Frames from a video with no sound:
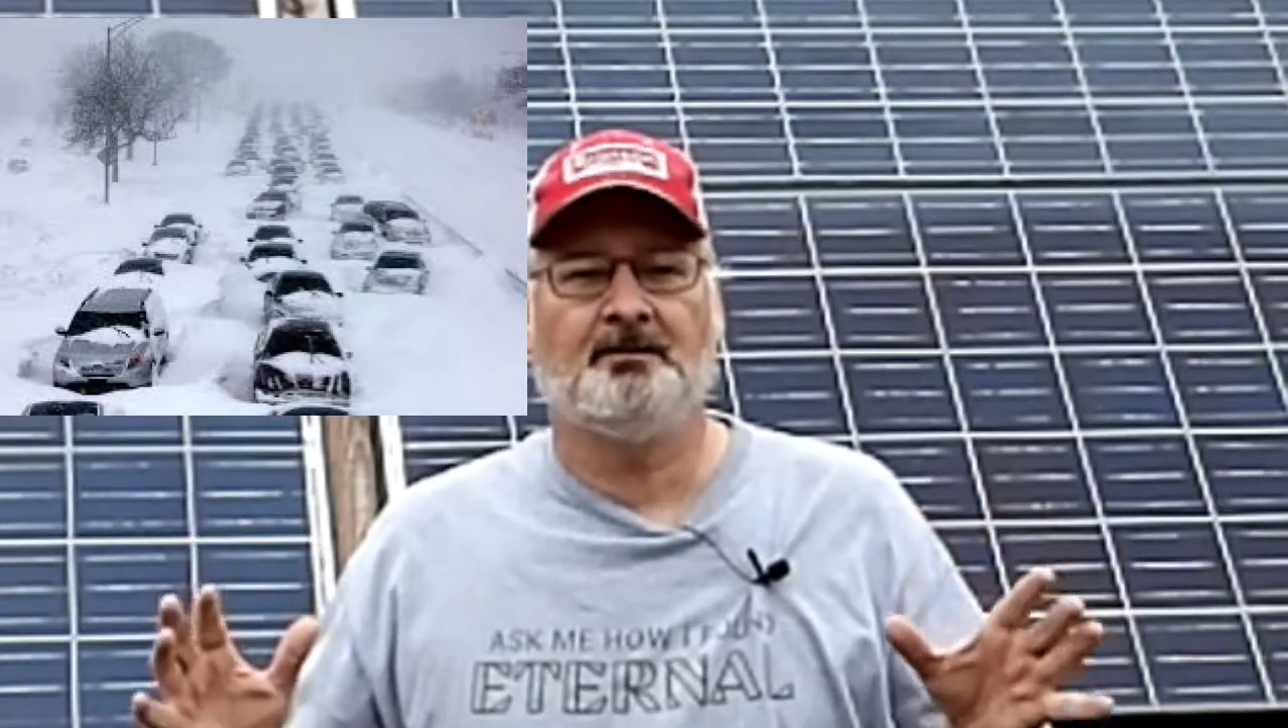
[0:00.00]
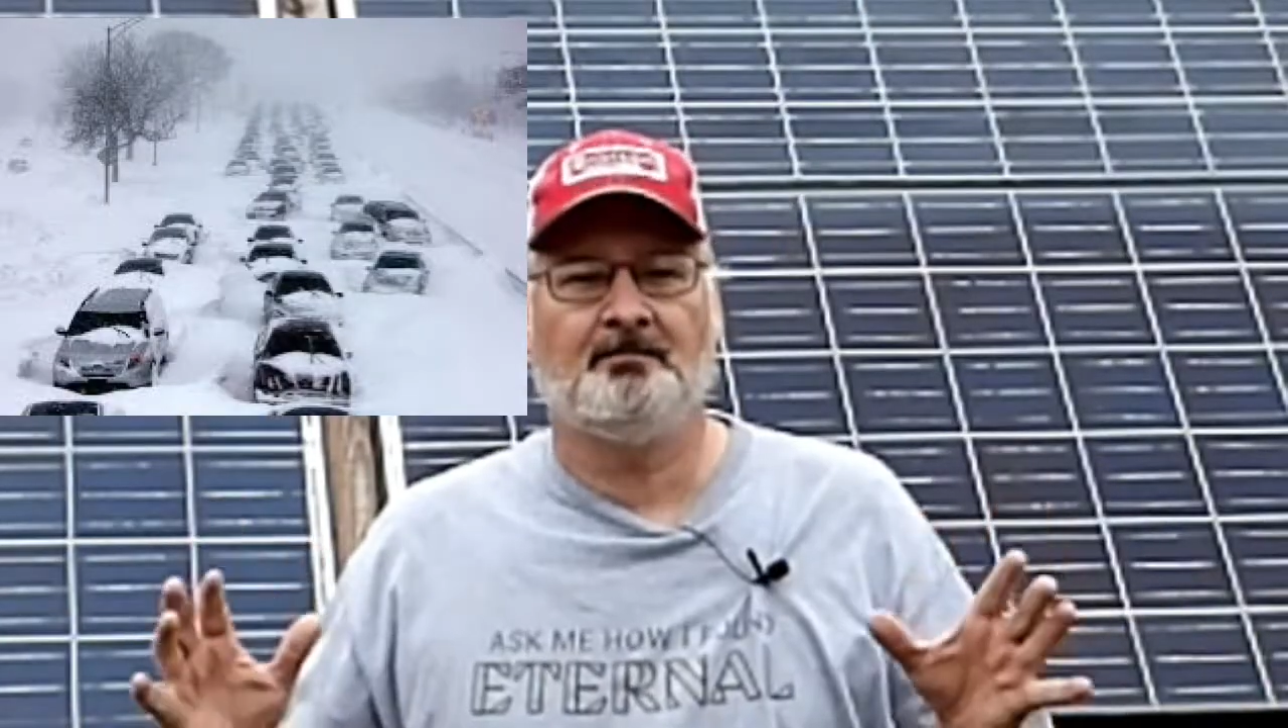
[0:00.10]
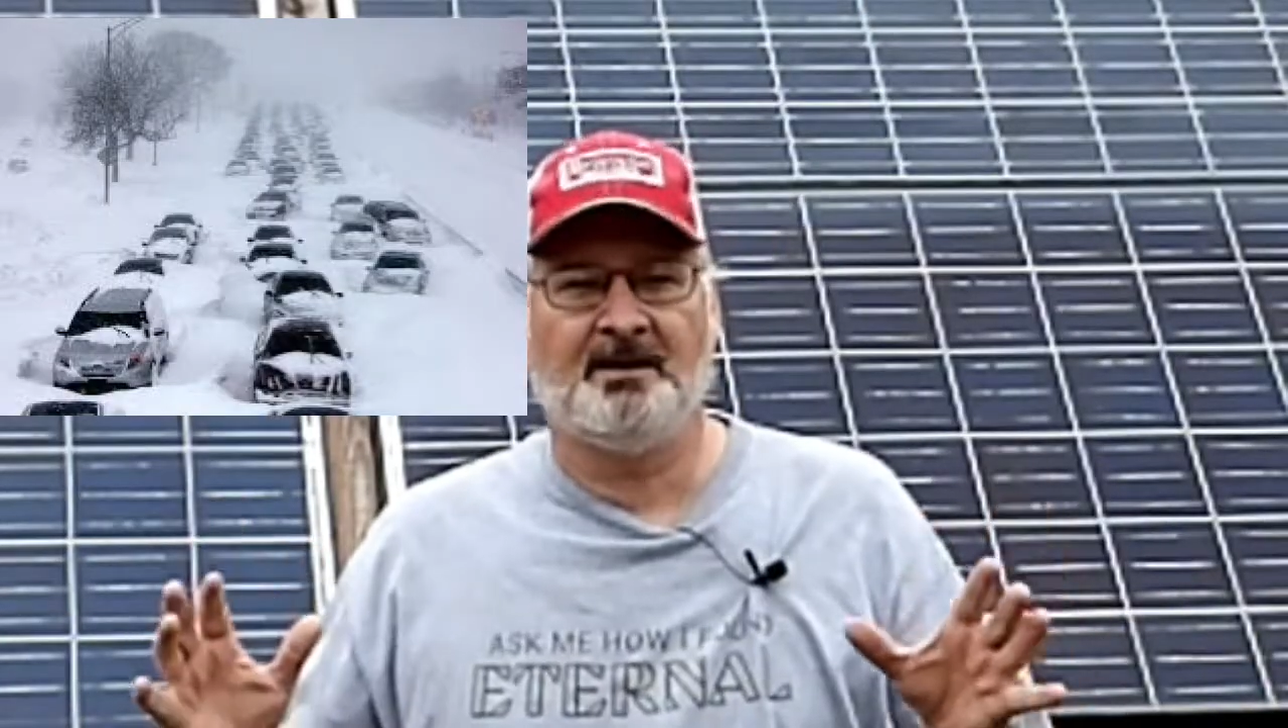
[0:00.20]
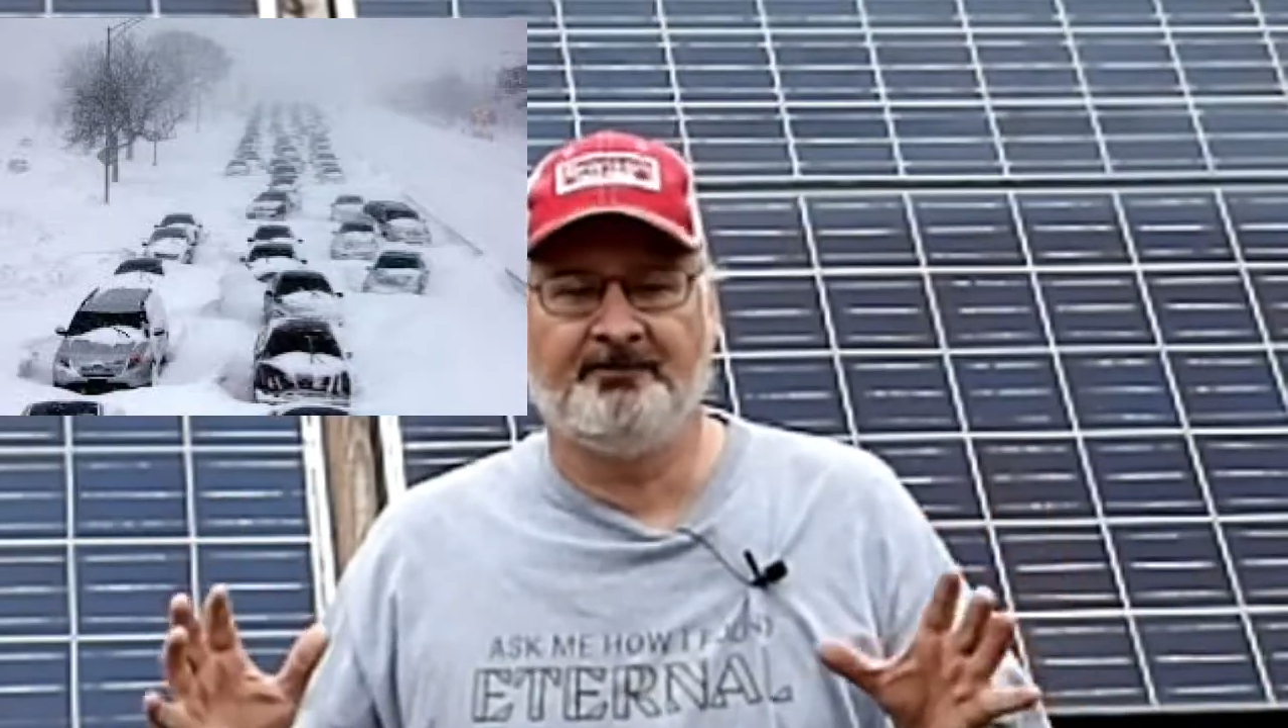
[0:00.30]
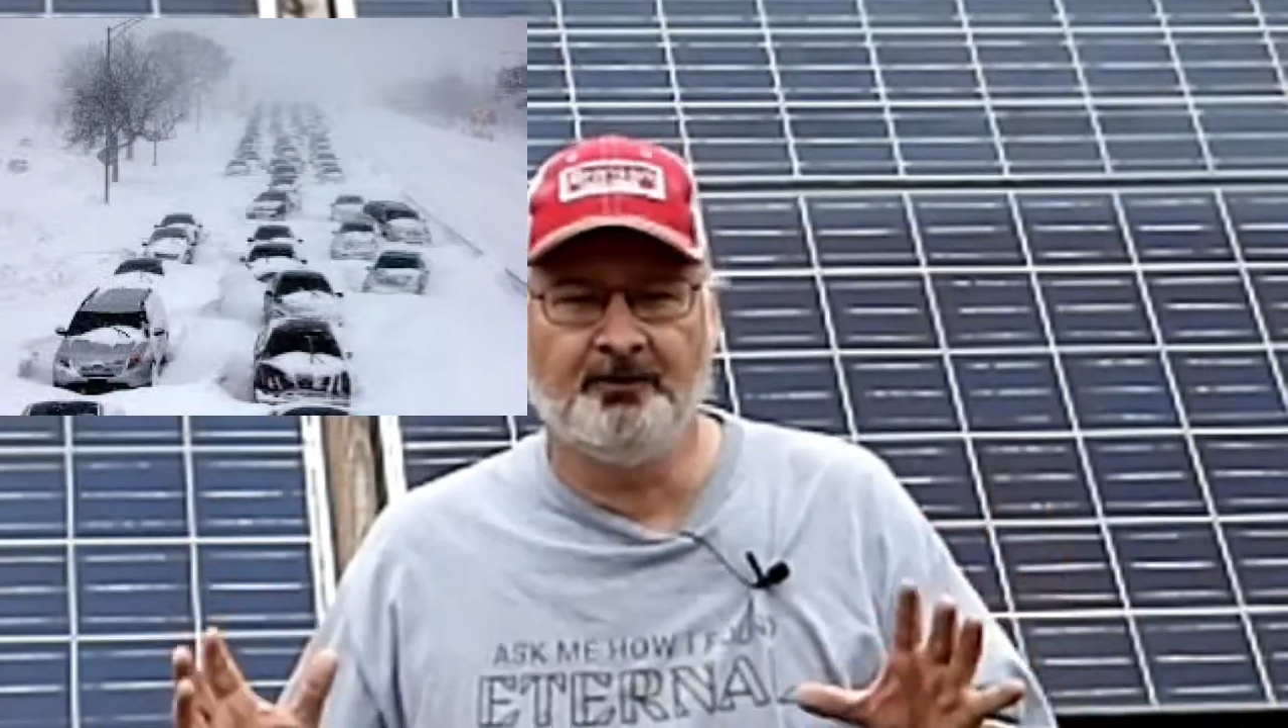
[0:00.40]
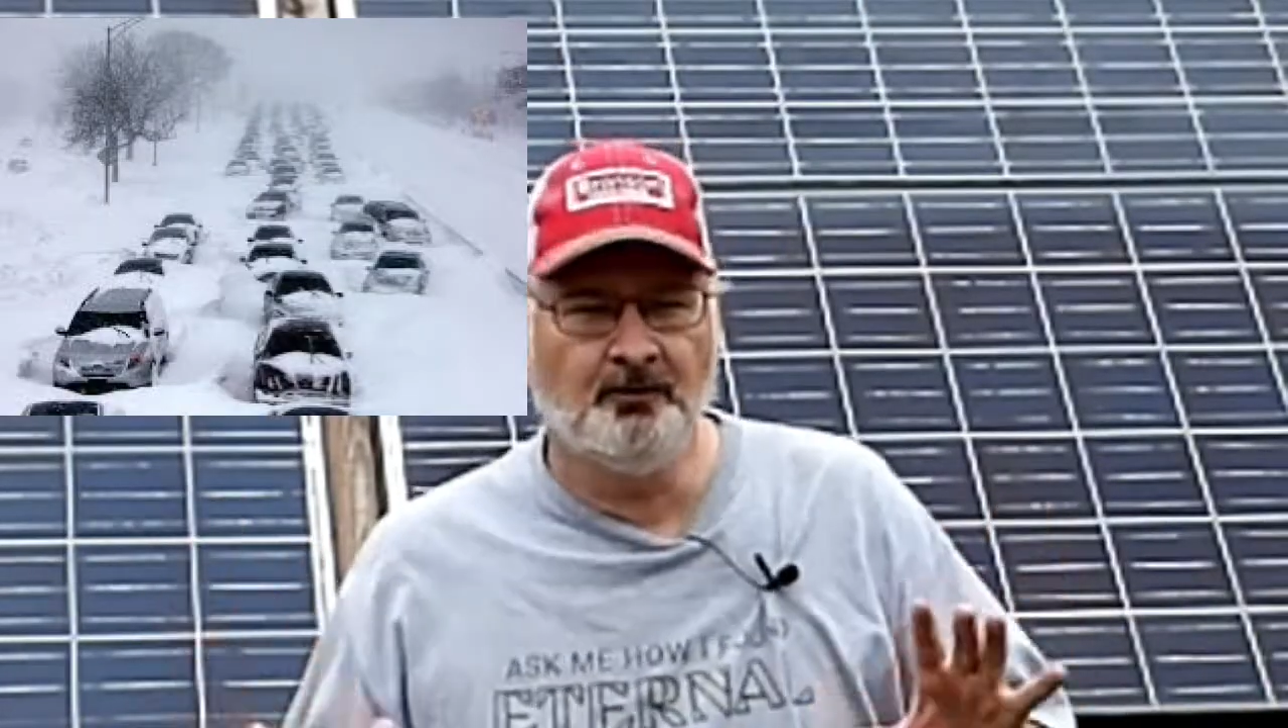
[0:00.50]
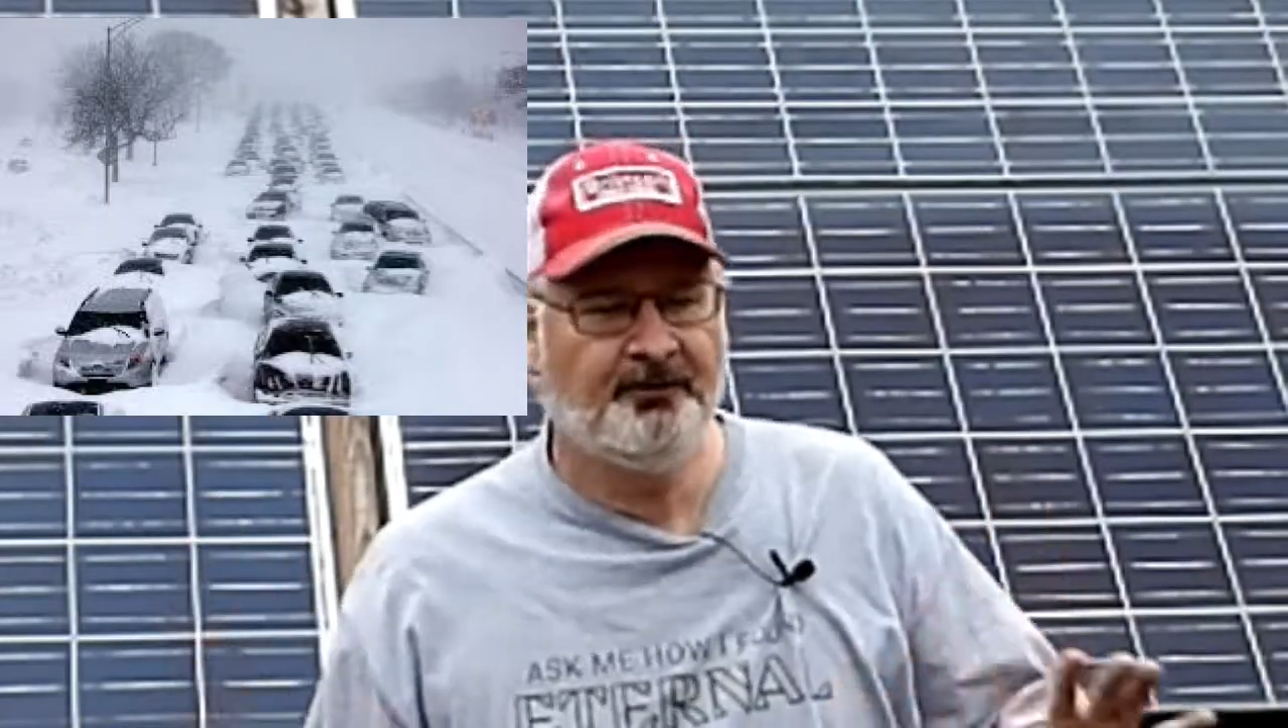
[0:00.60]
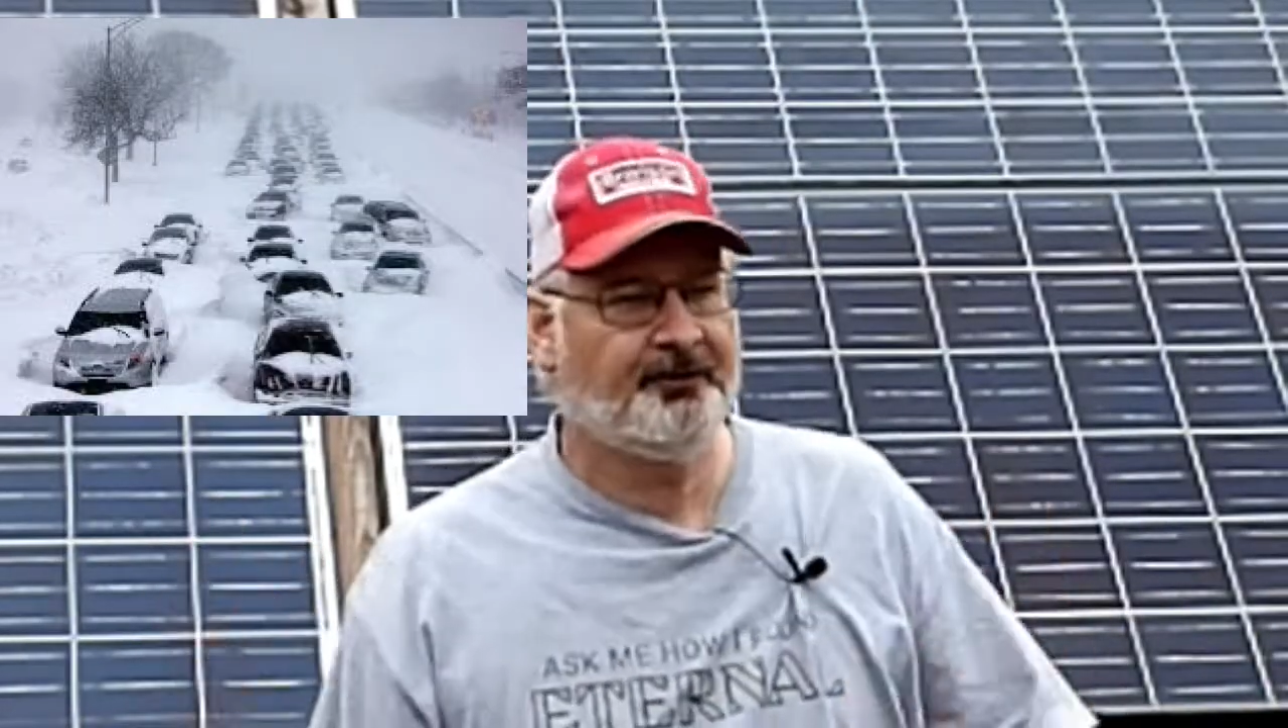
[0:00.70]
my food